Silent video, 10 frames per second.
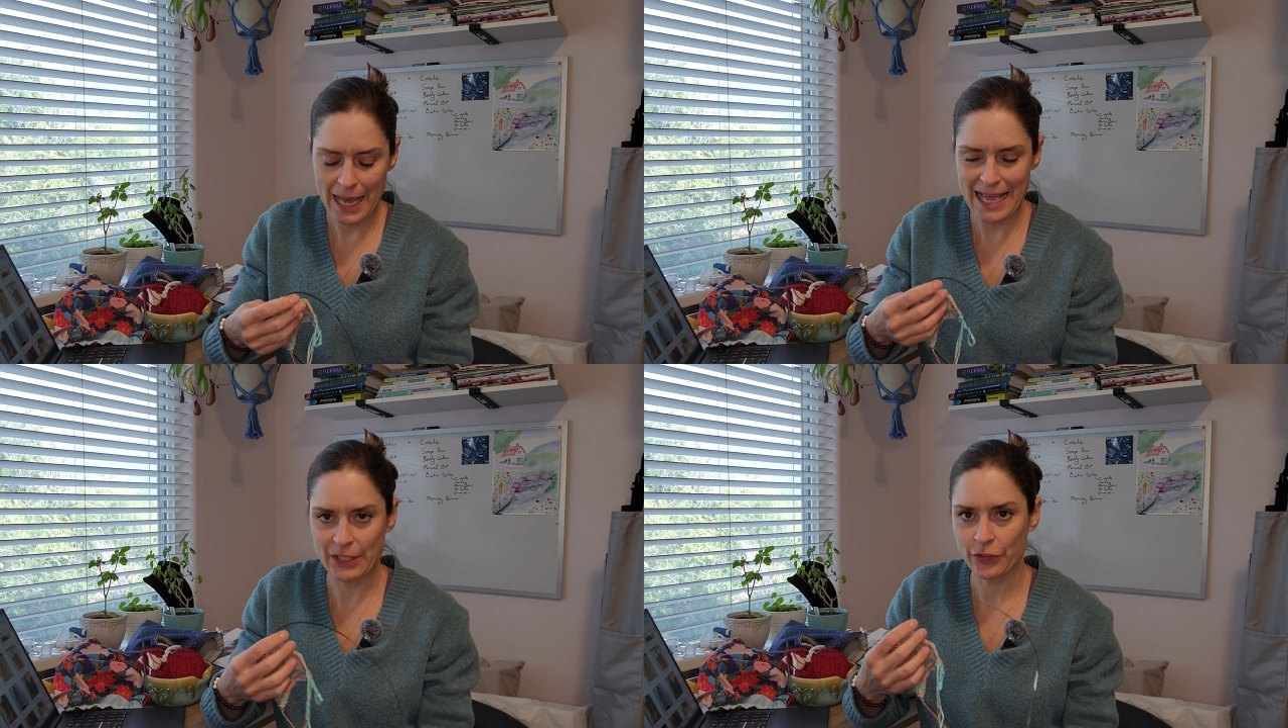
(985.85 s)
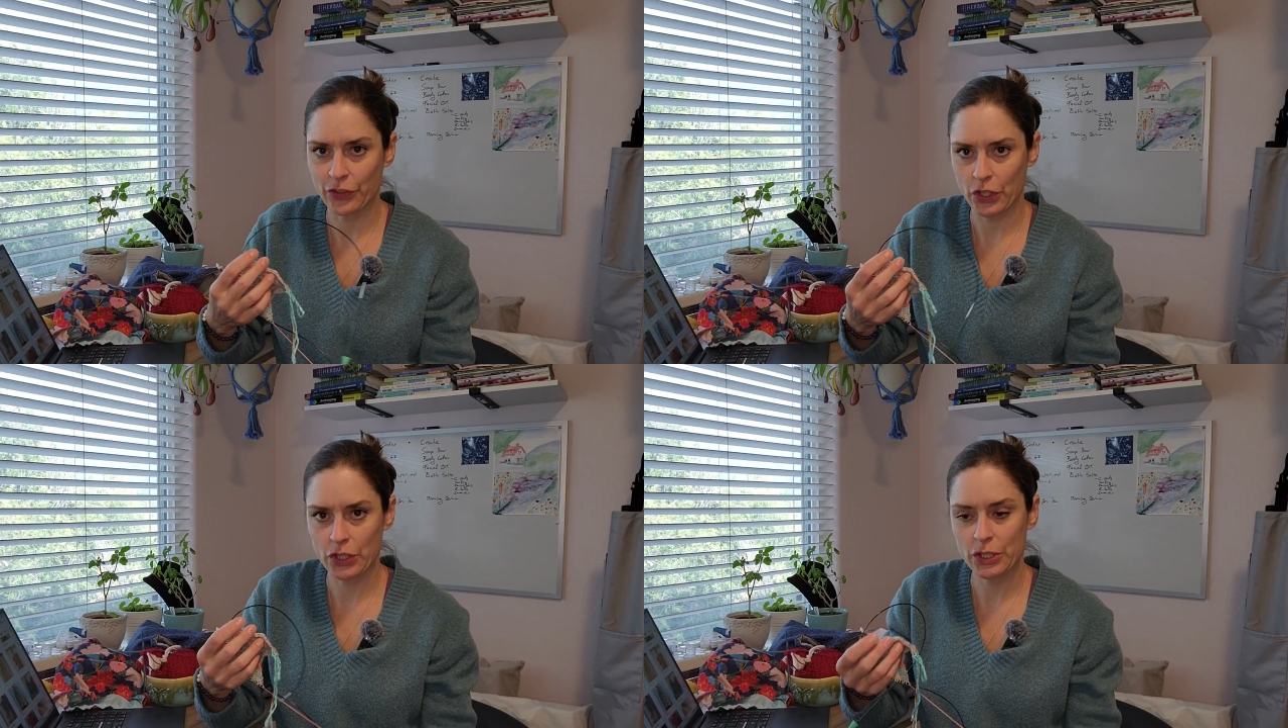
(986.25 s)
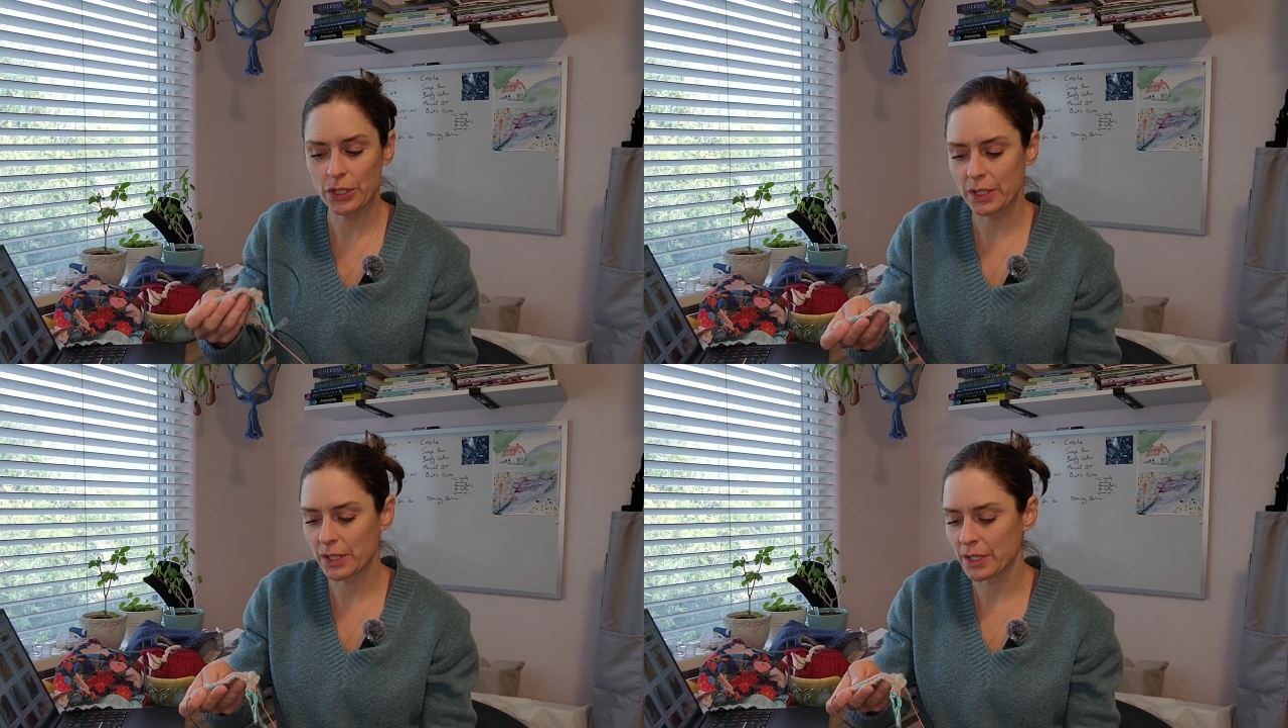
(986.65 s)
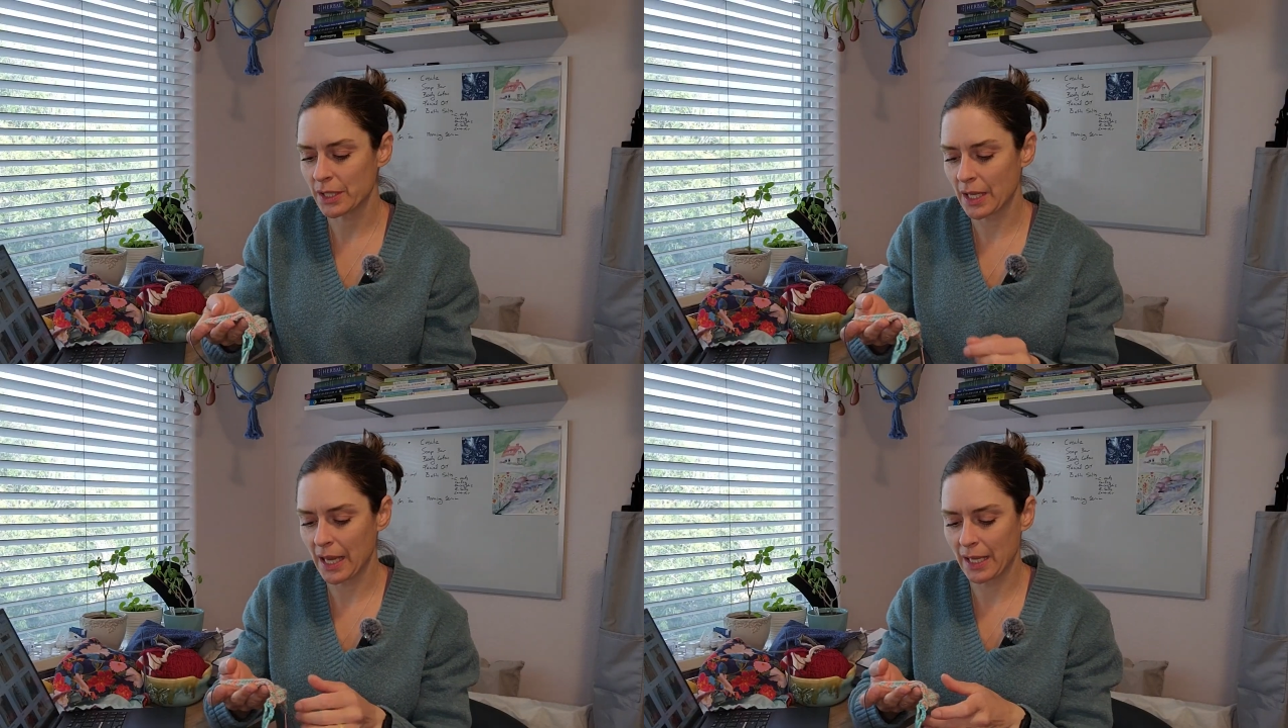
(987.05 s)
at first,
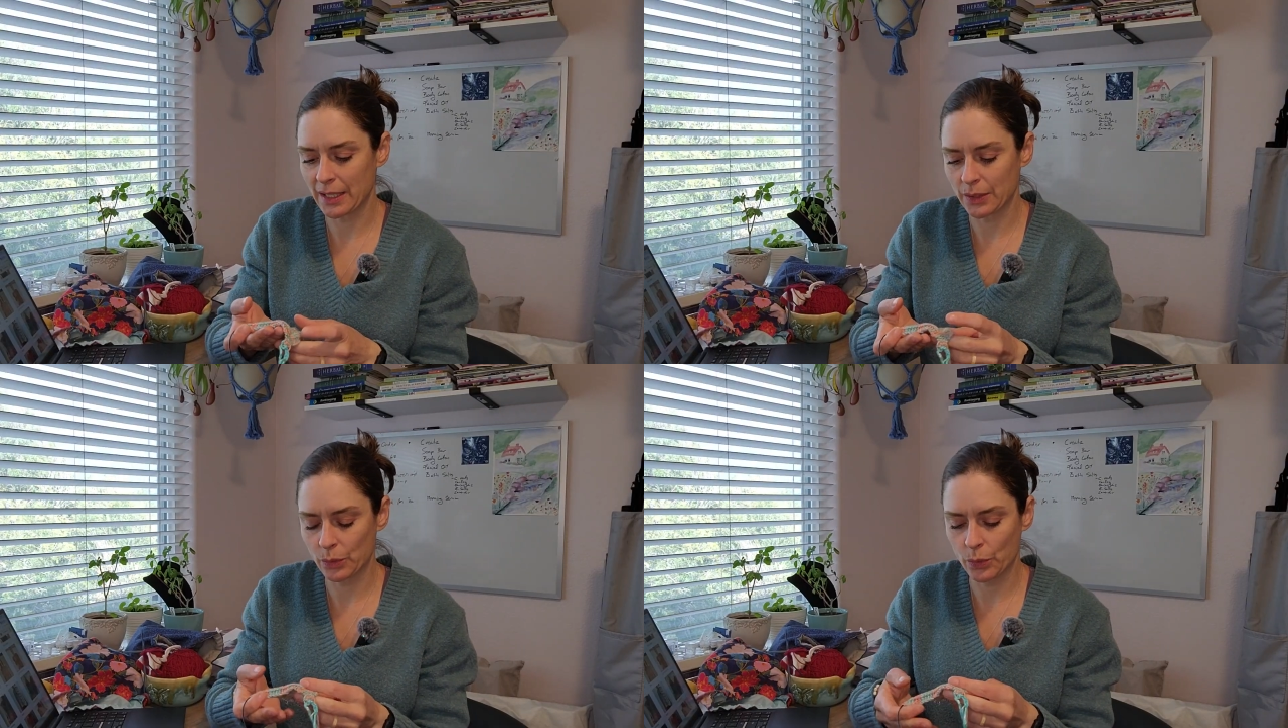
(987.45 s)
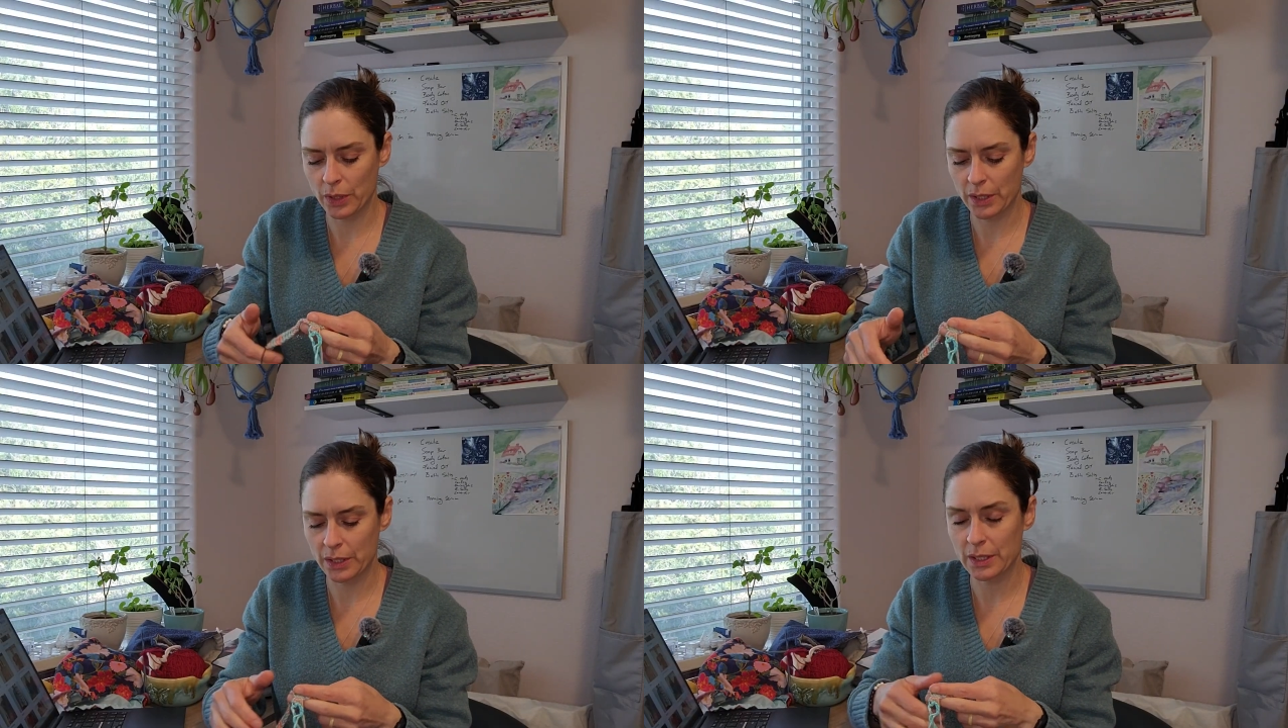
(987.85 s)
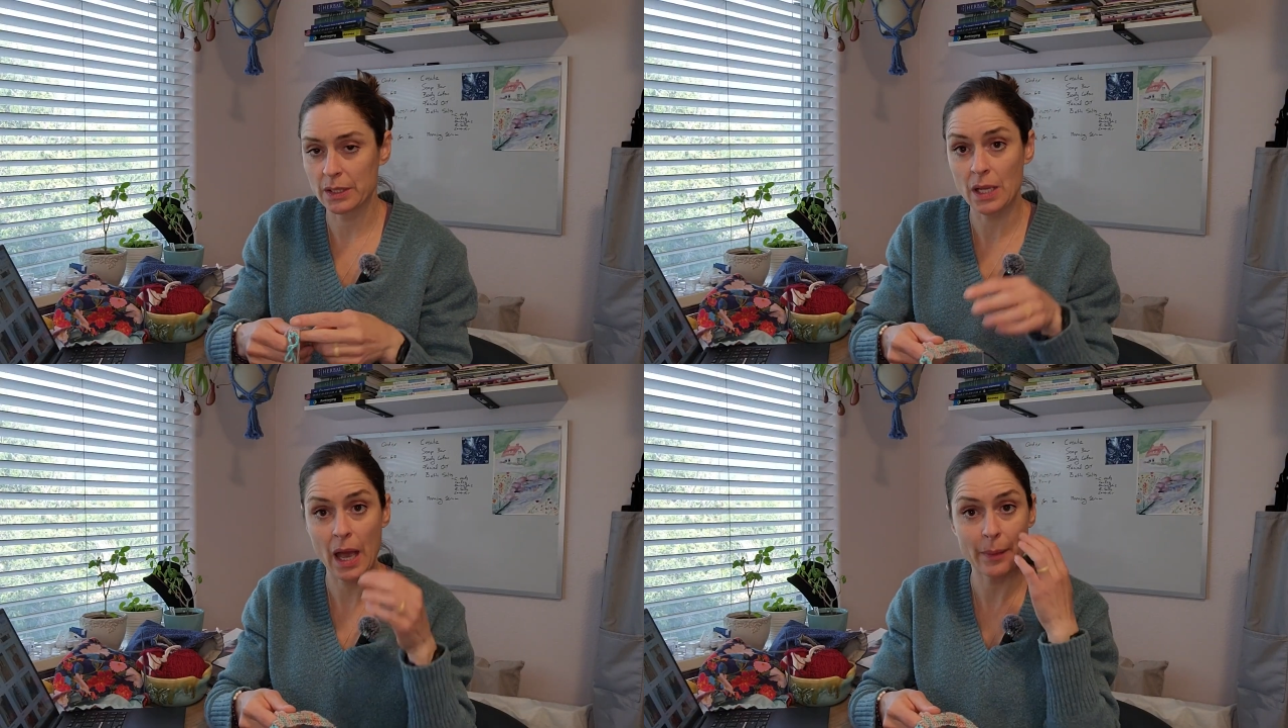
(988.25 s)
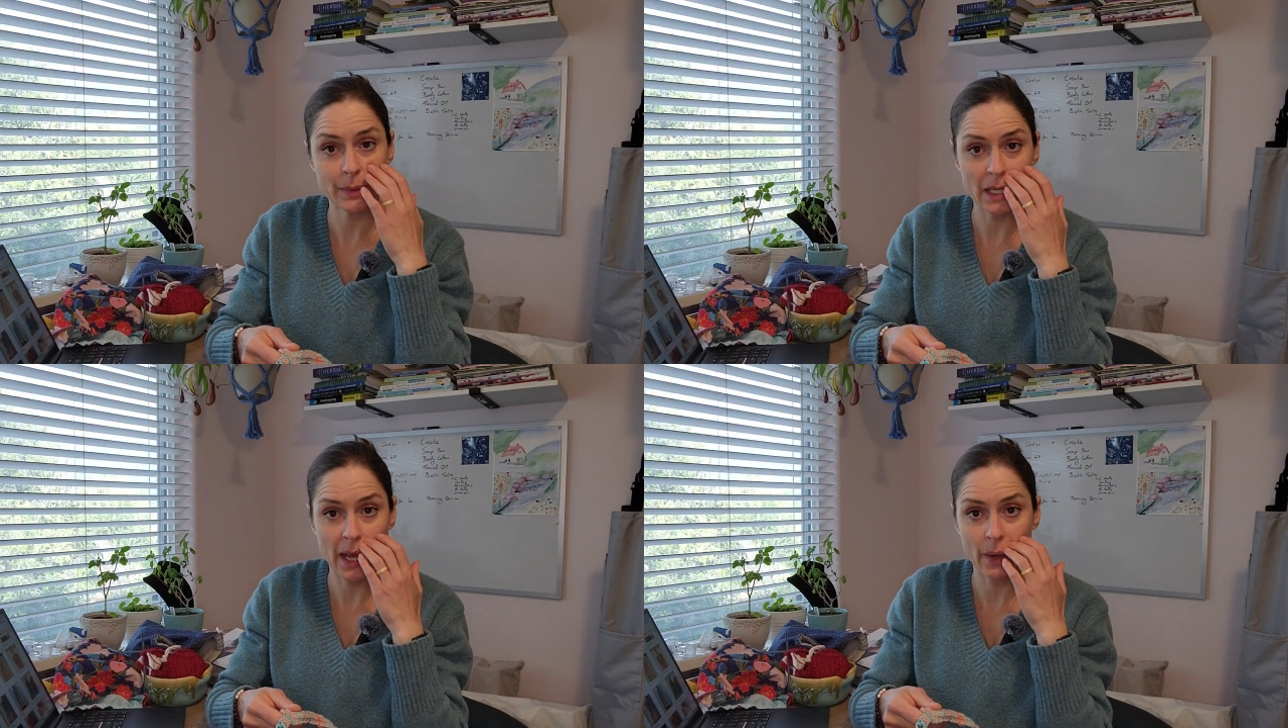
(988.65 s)
and it's worked
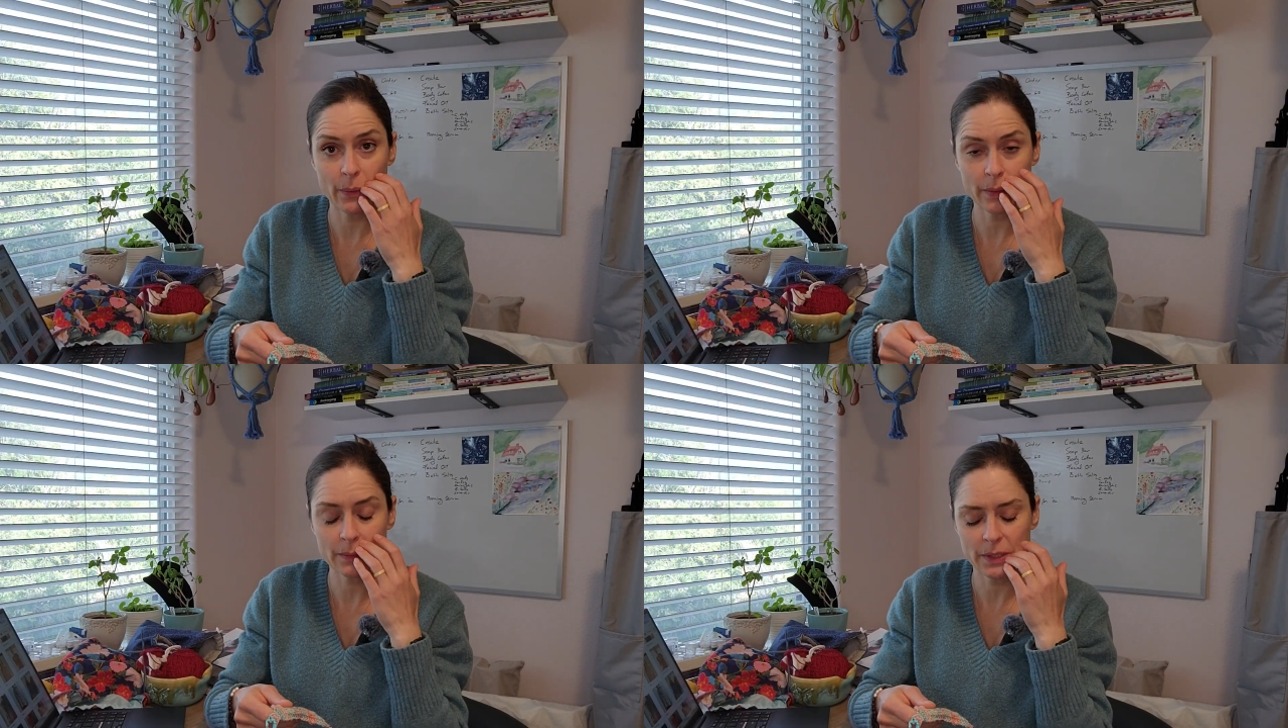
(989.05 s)
top down.